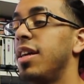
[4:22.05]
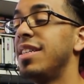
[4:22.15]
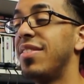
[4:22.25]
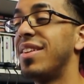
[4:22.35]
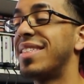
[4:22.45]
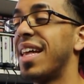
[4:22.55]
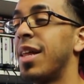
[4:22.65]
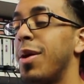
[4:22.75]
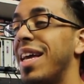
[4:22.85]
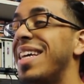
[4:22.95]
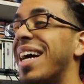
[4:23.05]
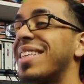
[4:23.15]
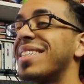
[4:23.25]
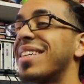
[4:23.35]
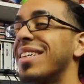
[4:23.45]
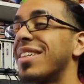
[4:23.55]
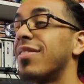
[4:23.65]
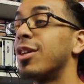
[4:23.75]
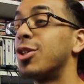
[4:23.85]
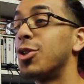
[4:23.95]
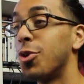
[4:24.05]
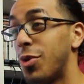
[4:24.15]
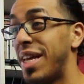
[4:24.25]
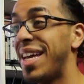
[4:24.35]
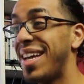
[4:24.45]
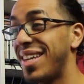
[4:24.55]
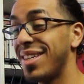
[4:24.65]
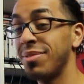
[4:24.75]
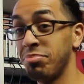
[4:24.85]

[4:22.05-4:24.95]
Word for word: he's even telling me he got the skills of a chunin.